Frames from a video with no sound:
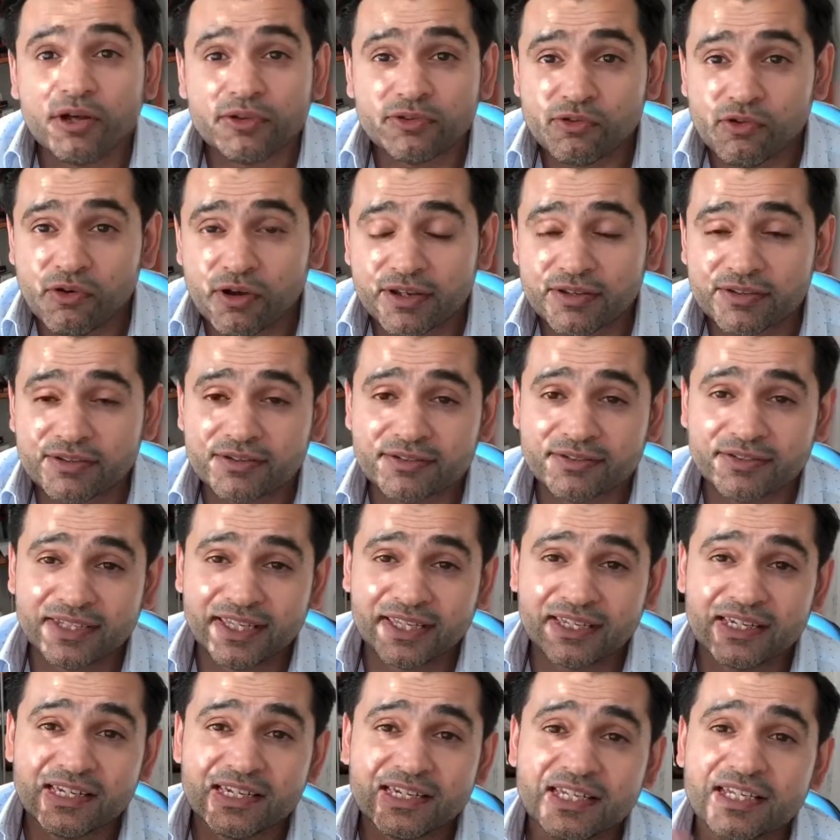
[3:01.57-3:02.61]
arthritis
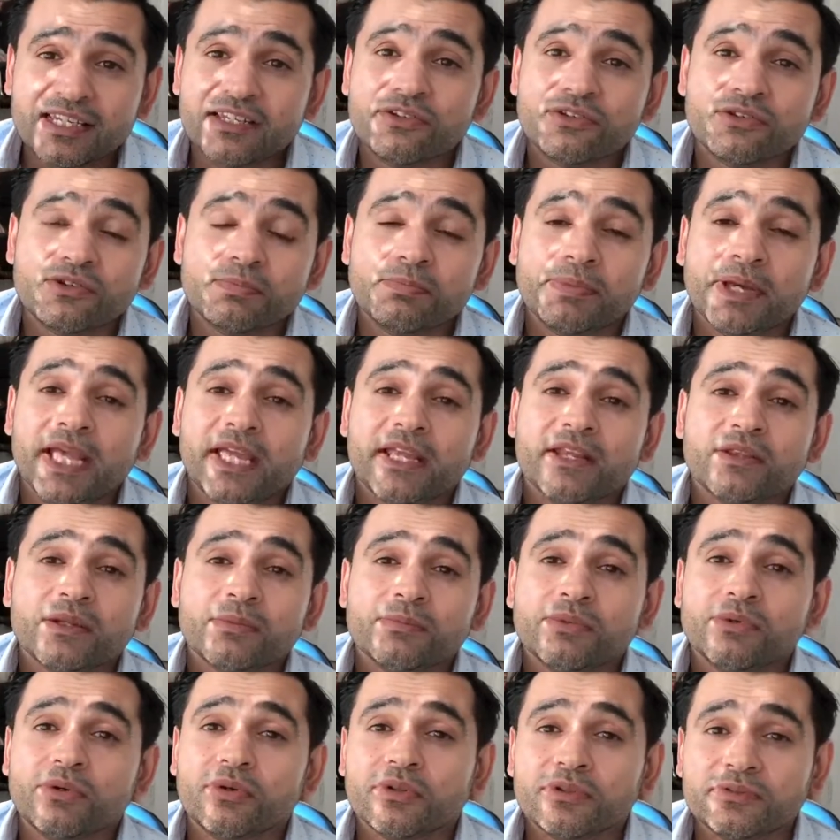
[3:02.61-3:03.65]
can lead to pain in the
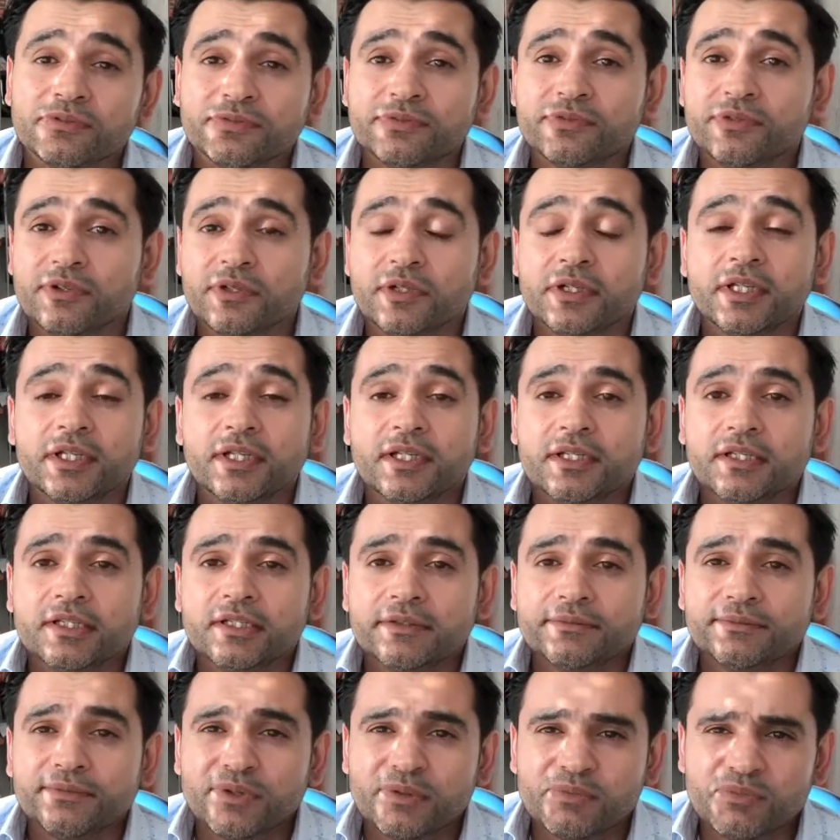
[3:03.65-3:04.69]
ball of the foot.
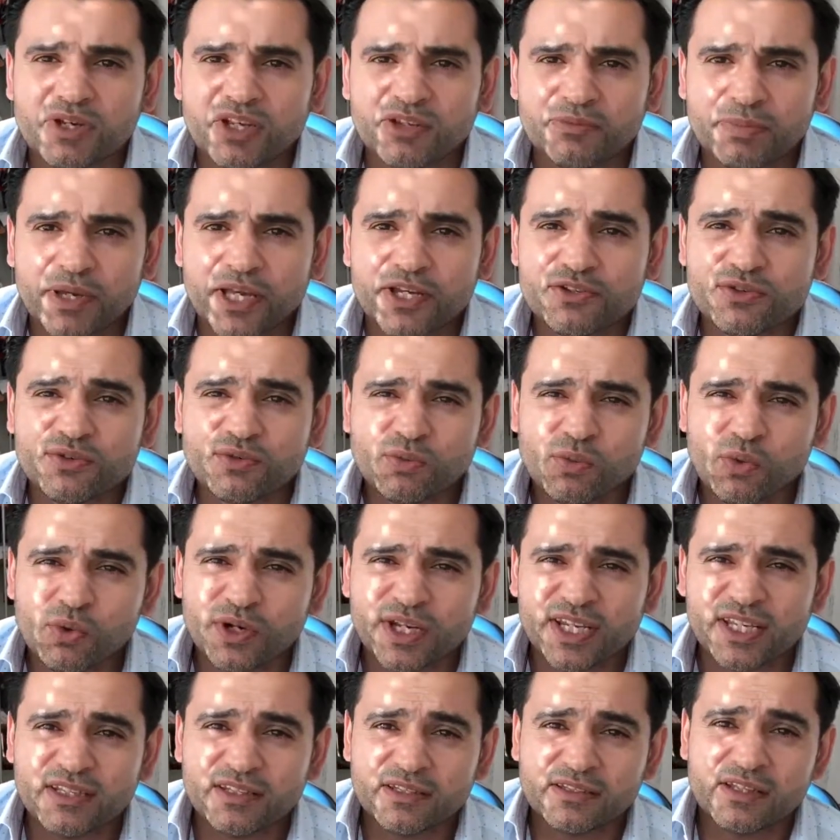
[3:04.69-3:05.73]
Sometimes patients
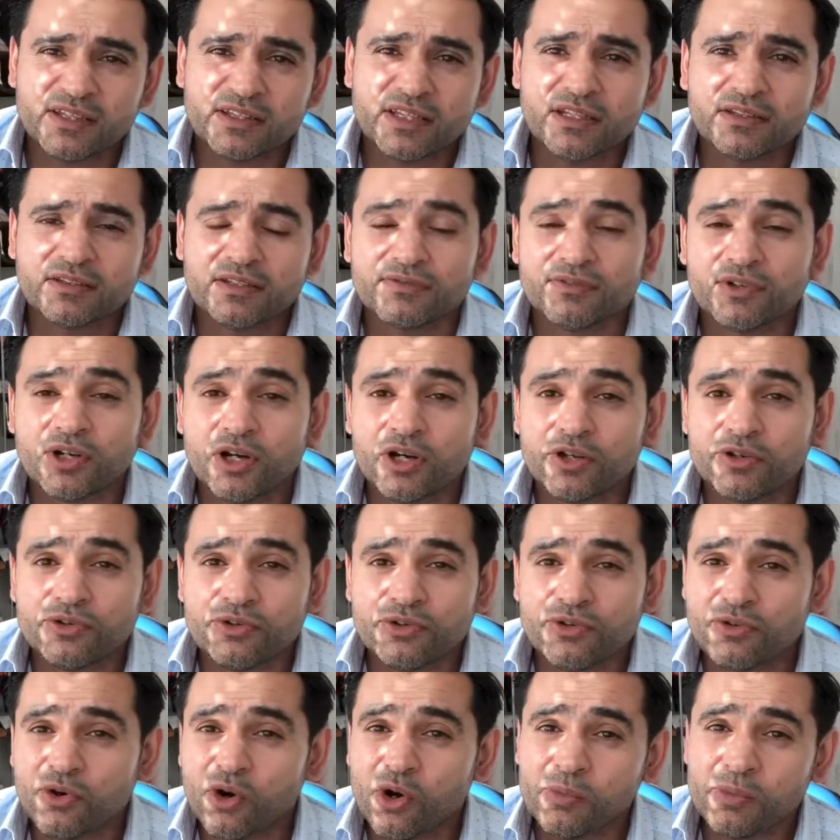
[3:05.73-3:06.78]
walk in and they think they've got a
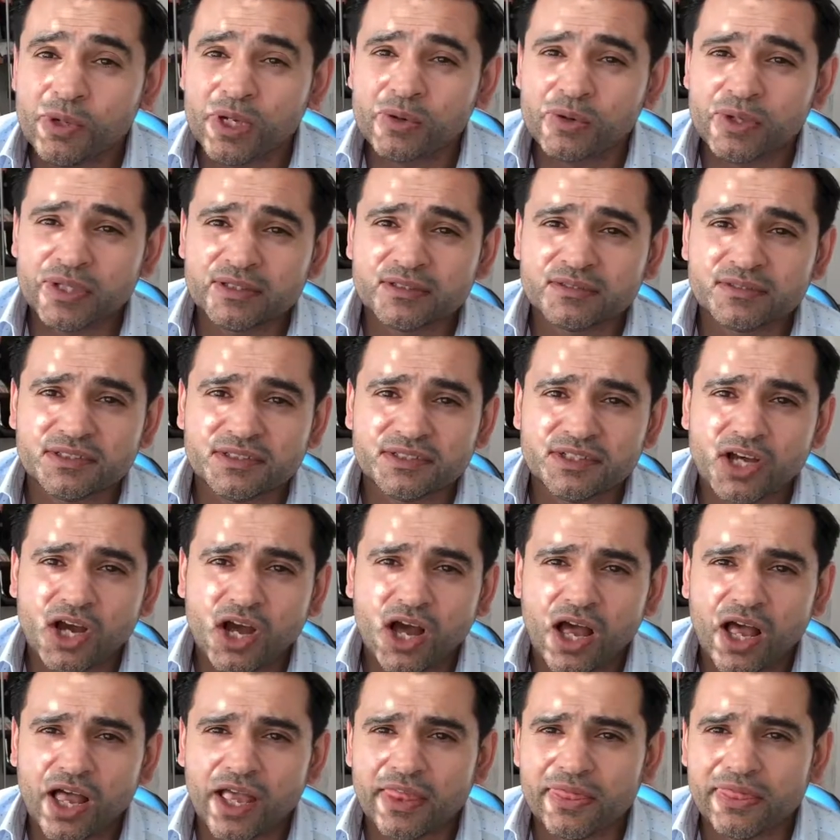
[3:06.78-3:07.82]
neuroma, and
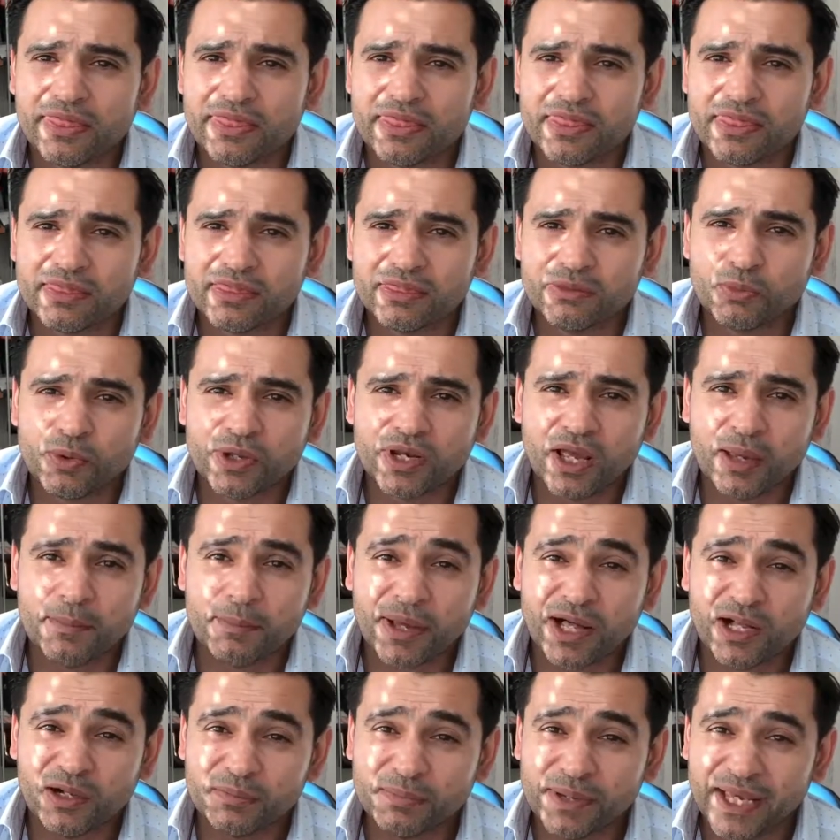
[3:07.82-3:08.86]
when I
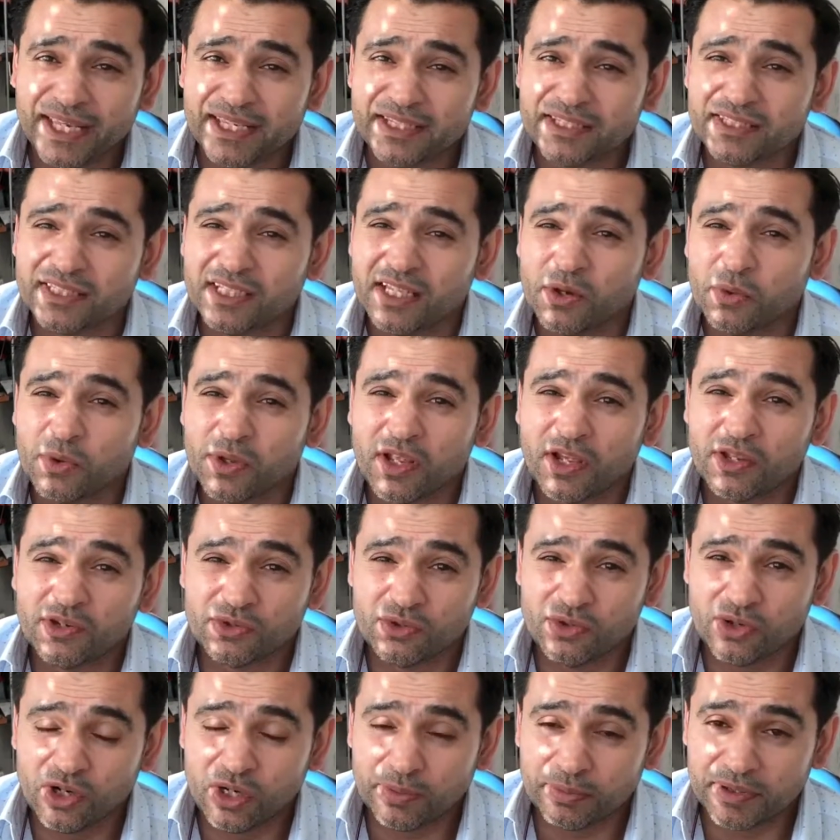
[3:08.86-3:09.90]
palpate it and when I
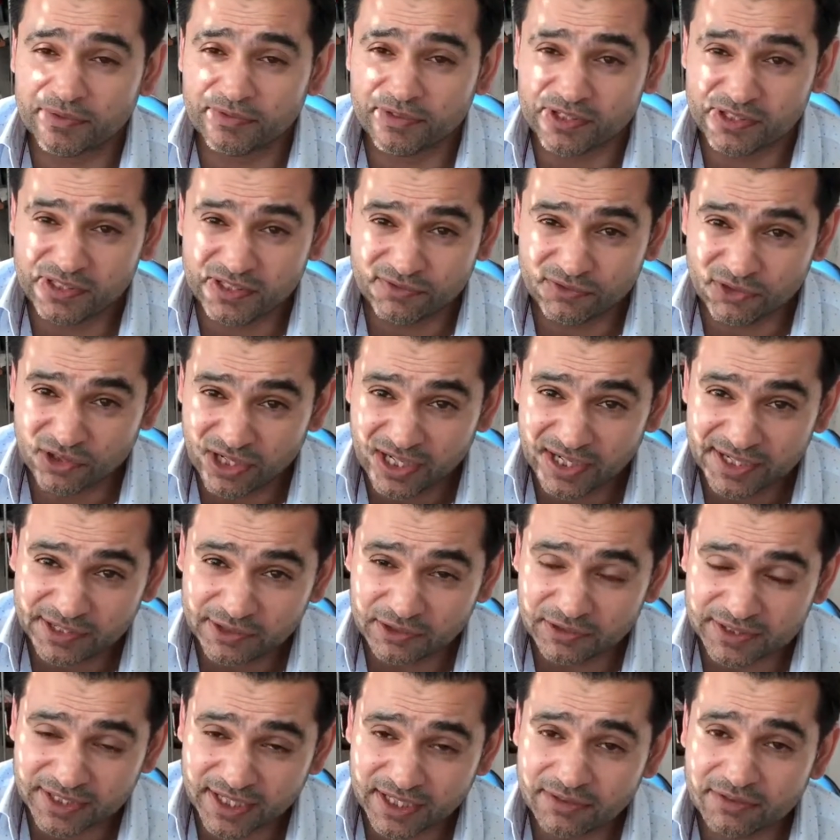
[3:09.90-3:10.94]
do a couple of different
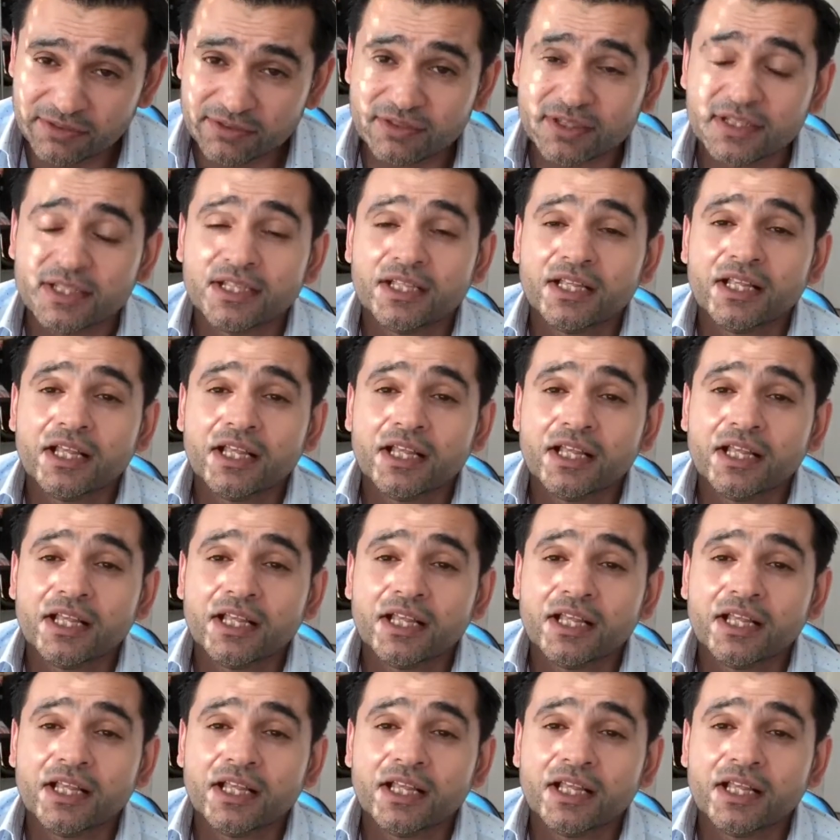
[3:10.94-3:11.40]
clinical tests,